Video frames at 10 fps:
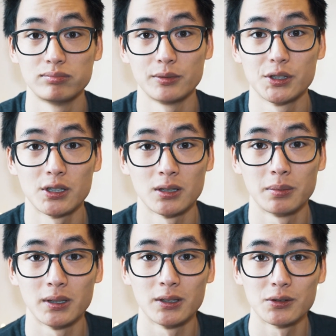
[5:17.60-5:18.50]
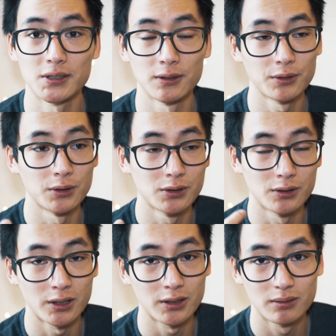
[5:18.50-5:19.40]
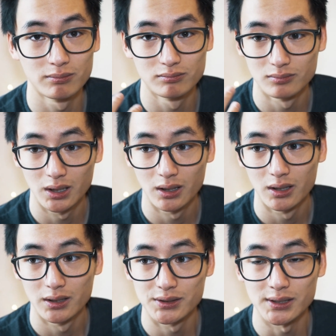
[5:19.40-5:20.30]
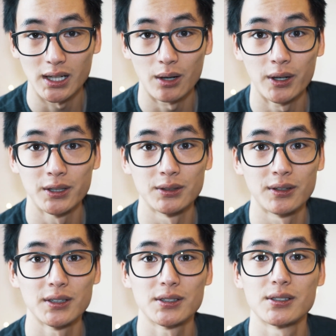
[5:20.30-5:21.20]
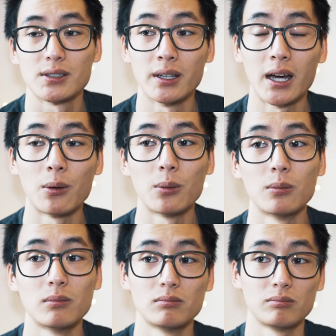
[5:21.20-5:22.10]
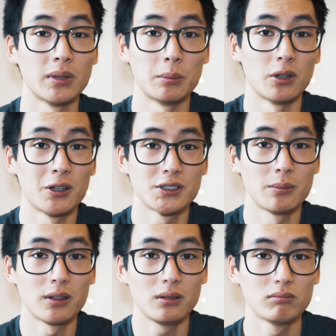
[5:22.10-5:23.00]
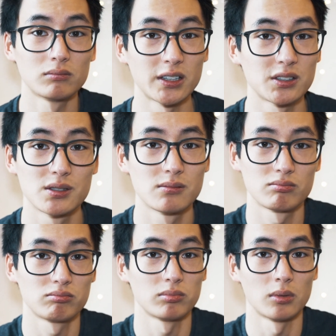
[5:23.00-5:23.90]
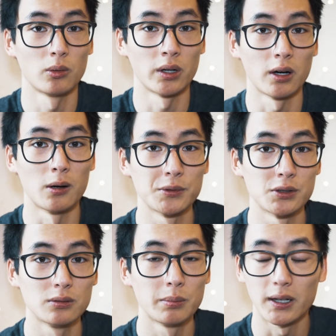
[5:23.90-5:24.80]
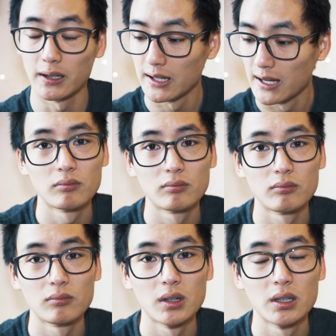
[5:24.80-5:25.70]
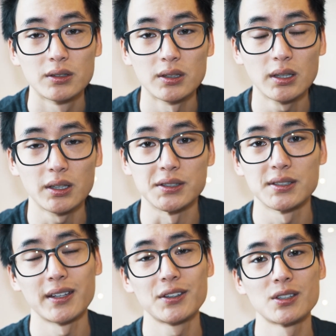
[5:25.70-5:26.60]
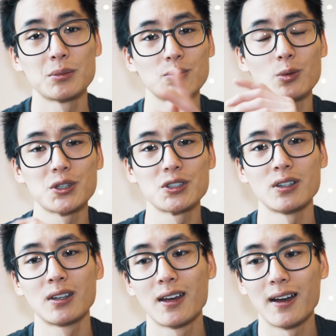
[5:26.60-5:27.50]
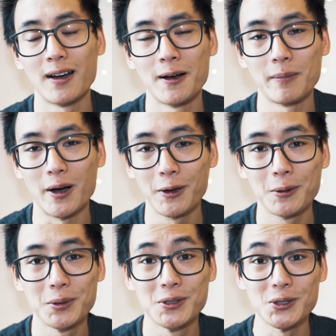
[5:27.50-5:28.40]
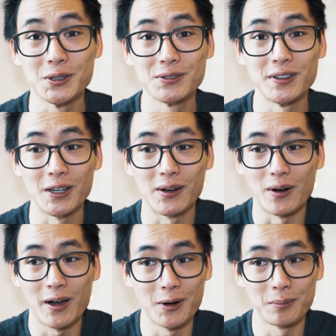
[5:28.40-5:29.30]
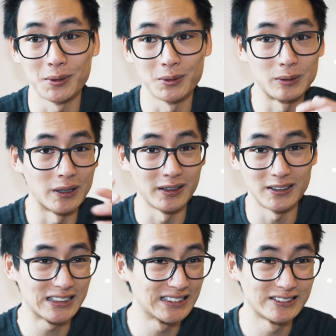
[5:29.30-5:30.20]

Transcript: it's gonna be interesting for you to like see how I do this and how maybe learn something. That's what I hope to do. But so yeah guys, thank you so much for watching. I hope you enjoyed this video. I hope you like